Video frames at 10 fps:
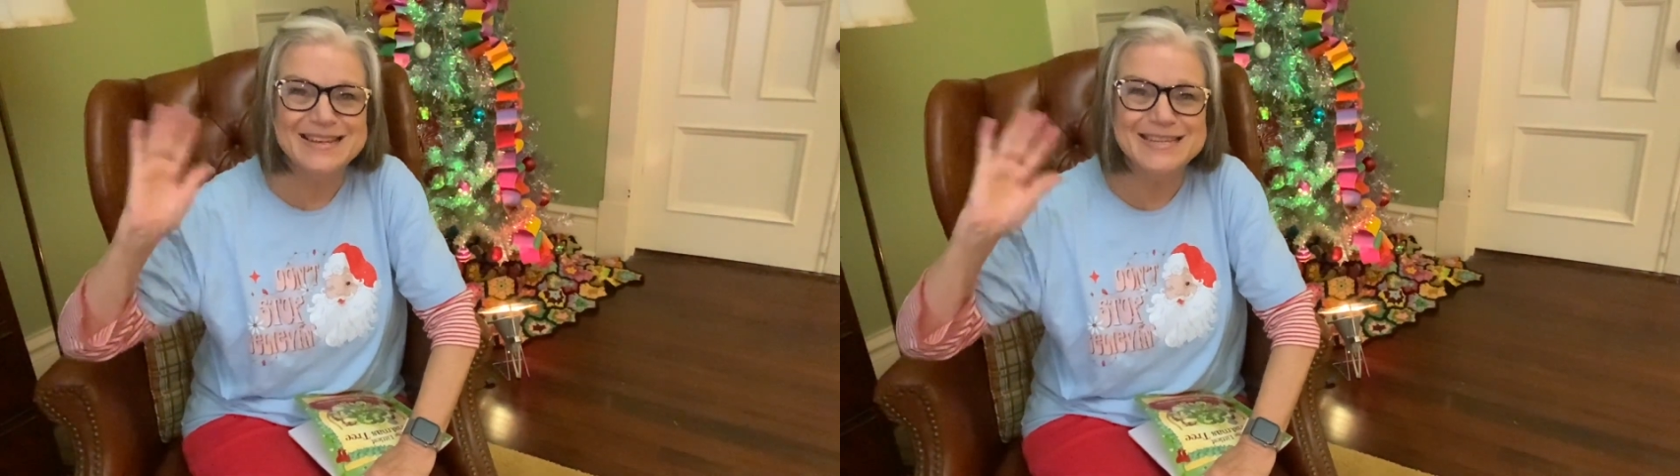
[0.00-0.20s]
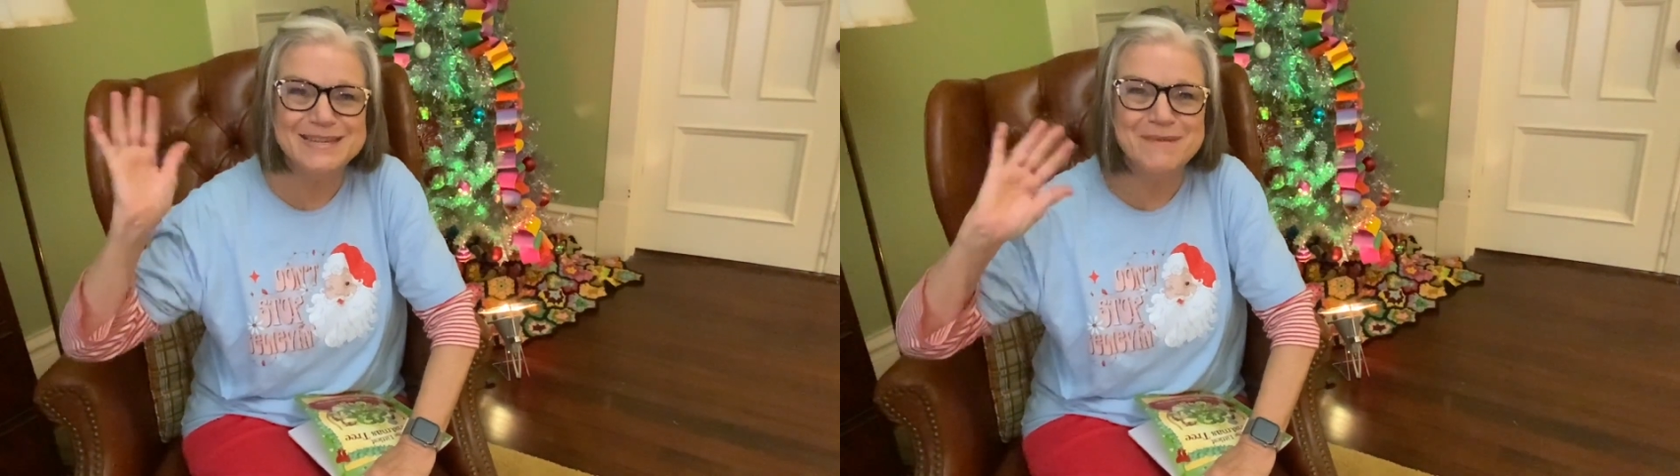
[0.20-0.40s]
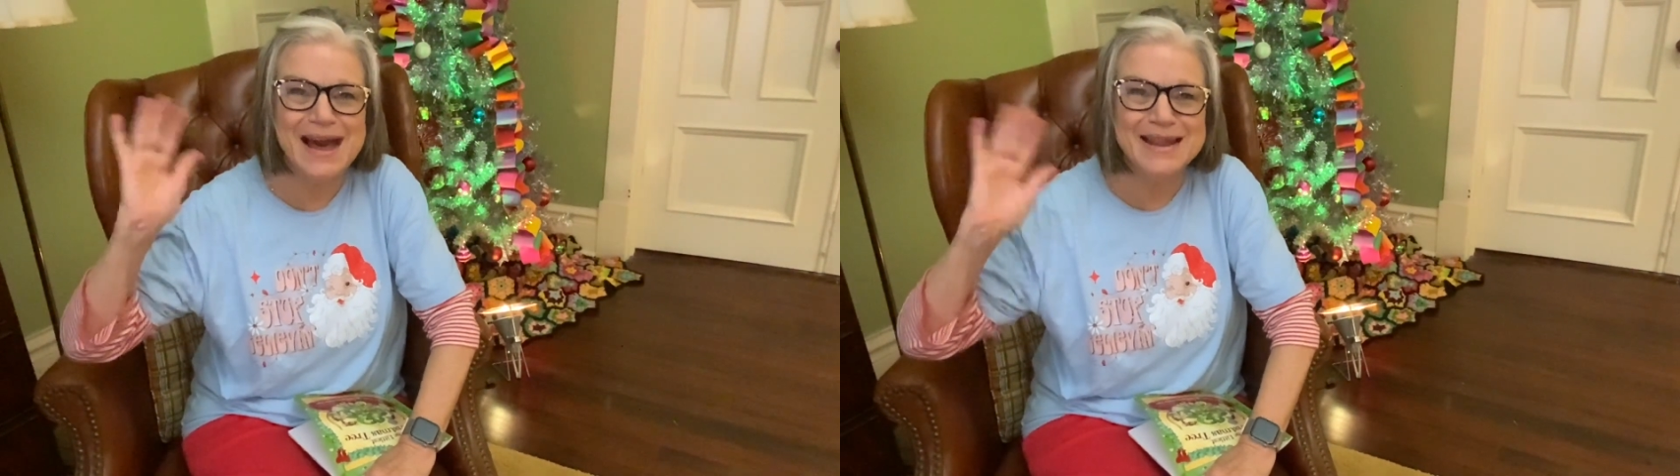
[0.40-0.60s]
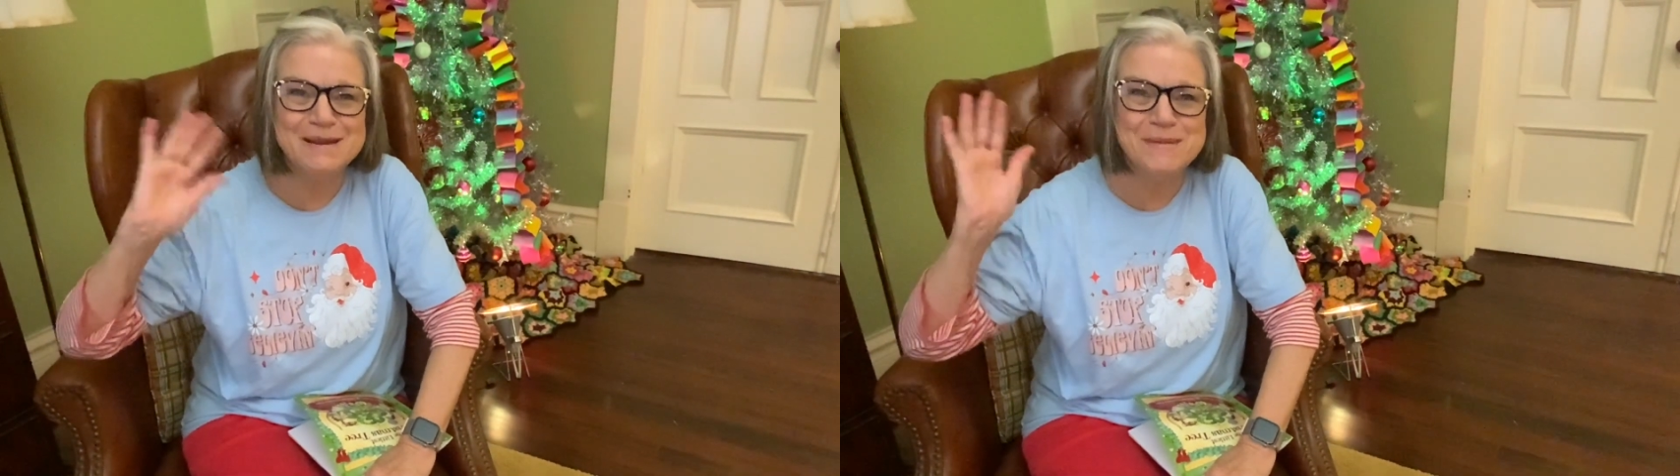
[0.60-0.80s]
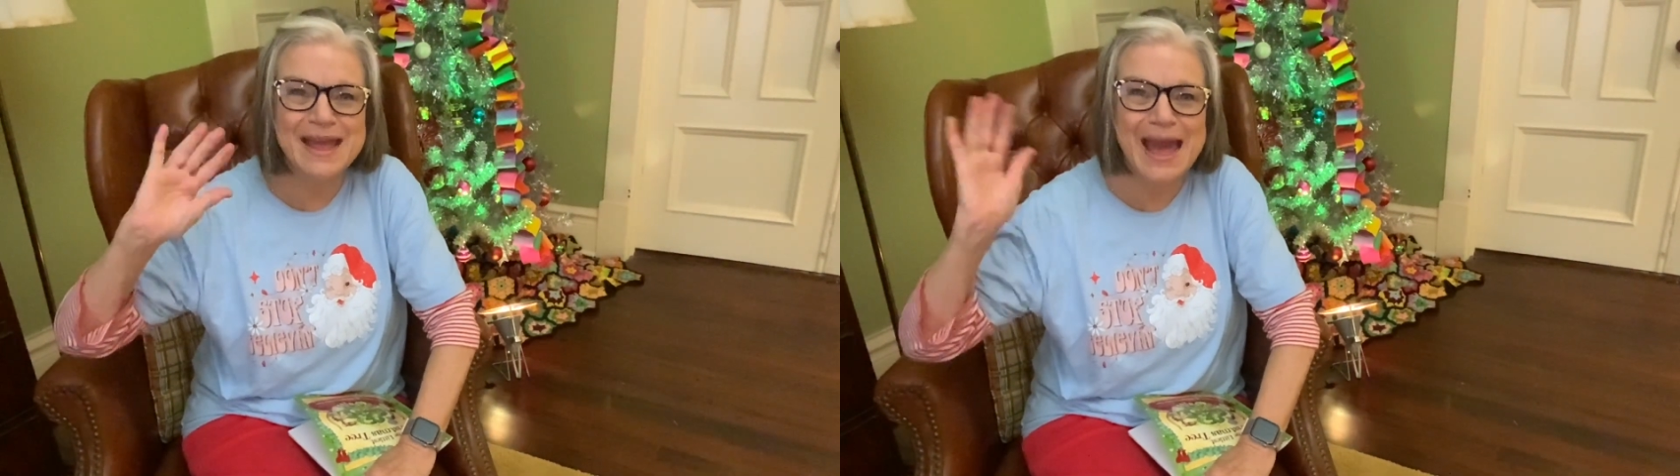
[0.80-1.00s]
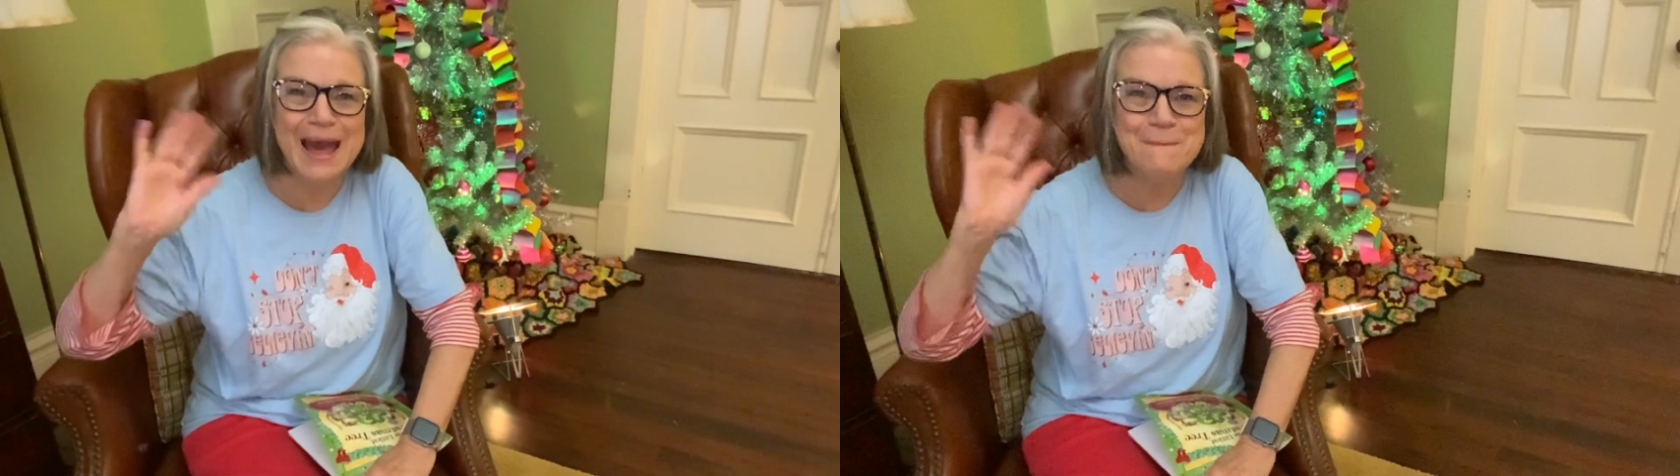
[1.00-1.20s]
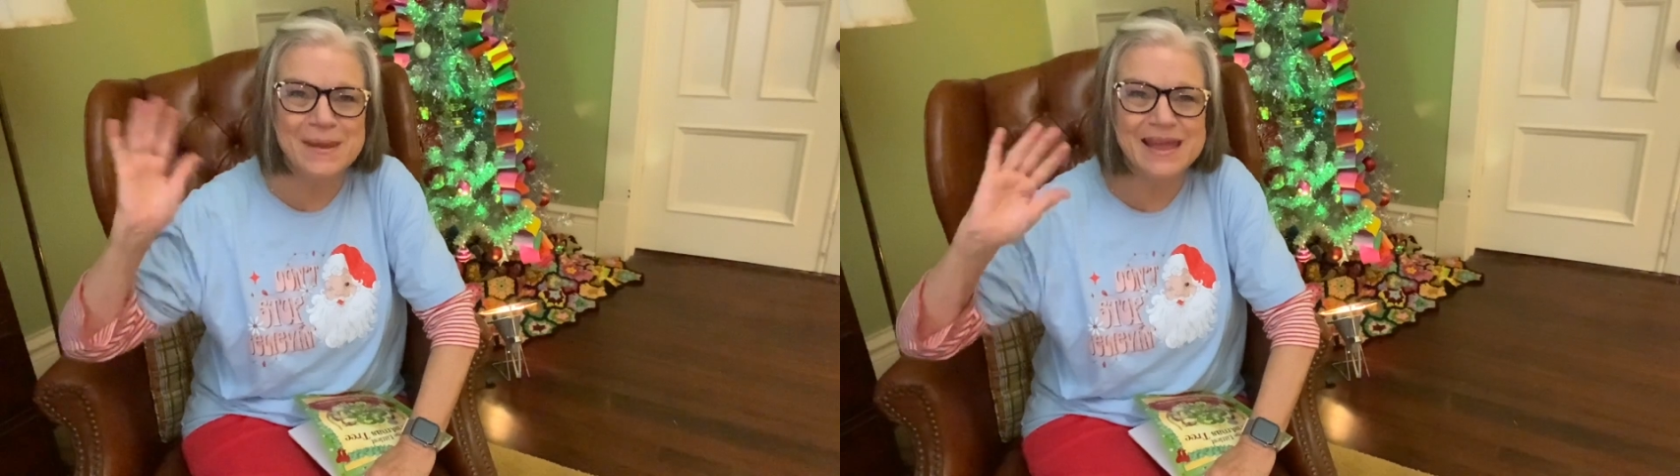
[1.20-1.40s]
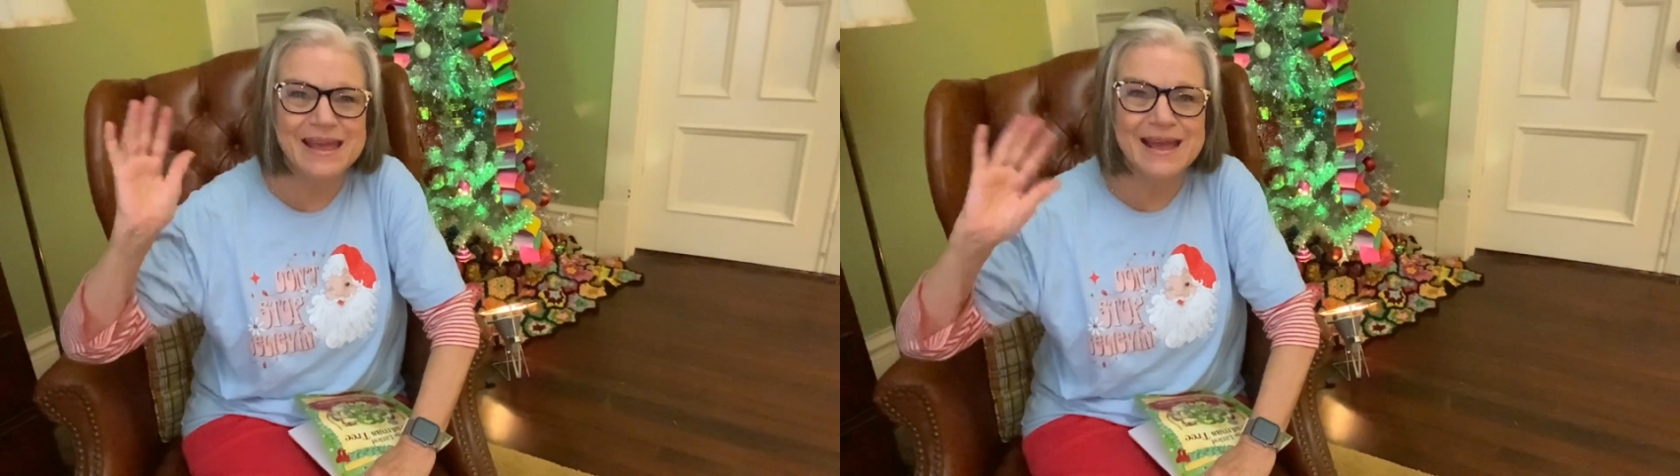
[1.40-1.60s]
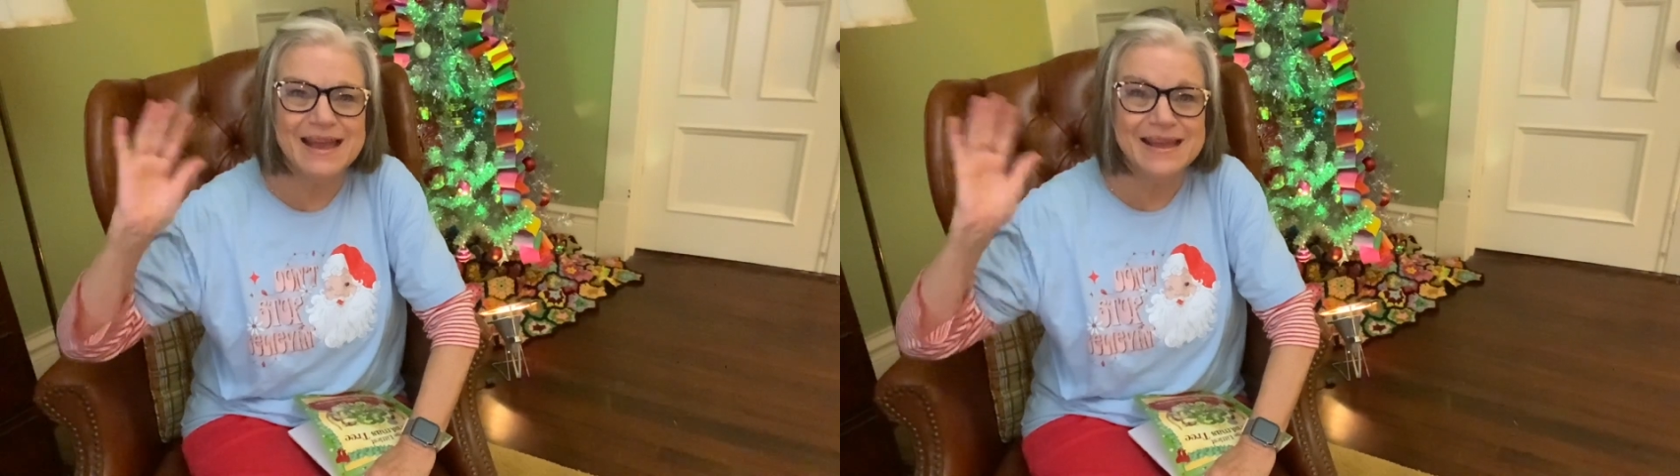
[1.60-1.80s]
Smile and be happy.